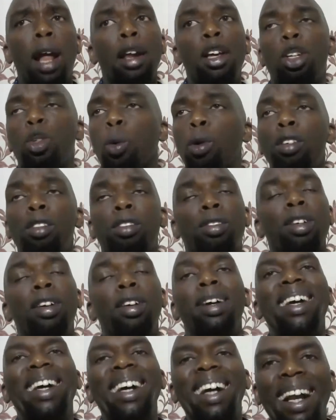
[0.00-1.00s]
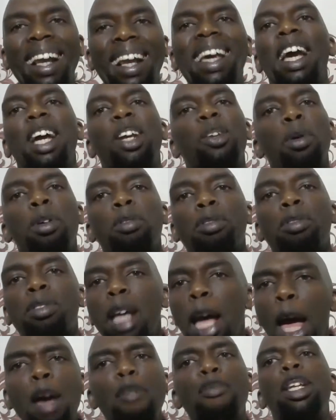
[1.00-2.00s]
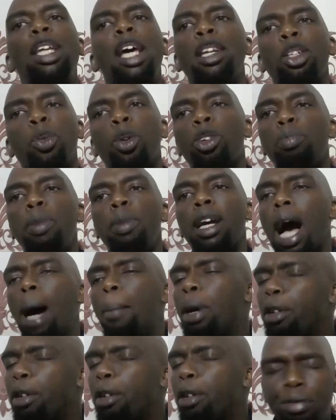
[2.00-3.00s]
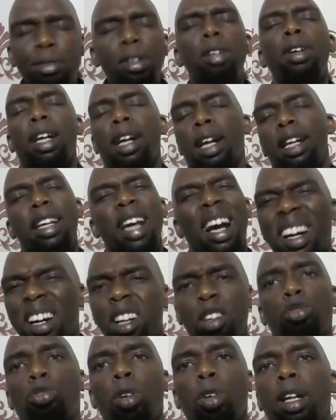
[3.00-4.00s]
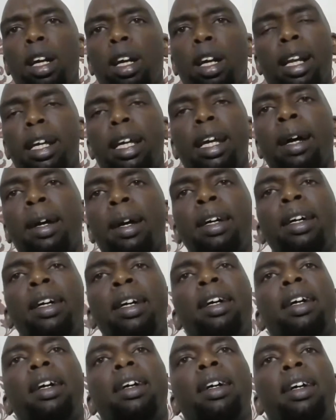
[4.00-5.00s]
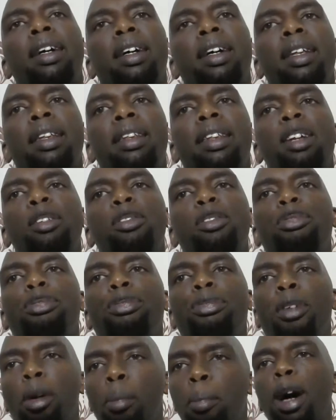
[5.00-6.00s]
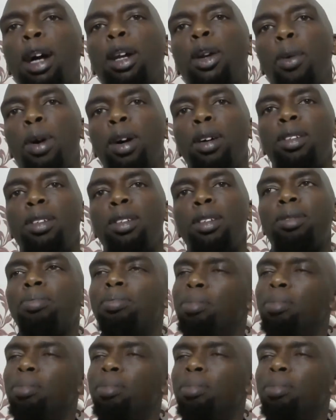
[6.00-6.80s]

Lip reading: and it was clear, it was evident, it was becoming very clear, crystal clear, that Foreman was